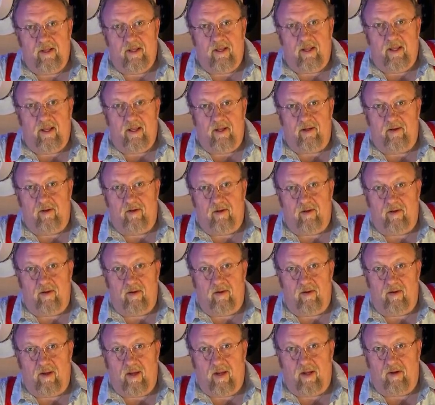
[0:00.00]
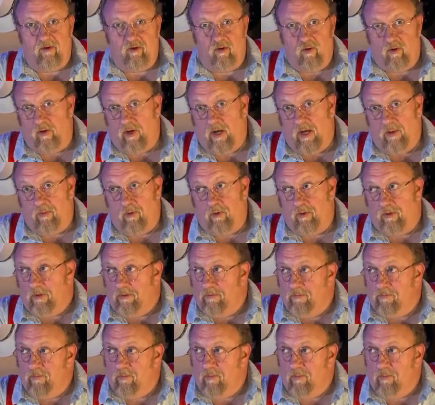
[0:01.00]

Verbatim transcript: and uh, and your neighborhood,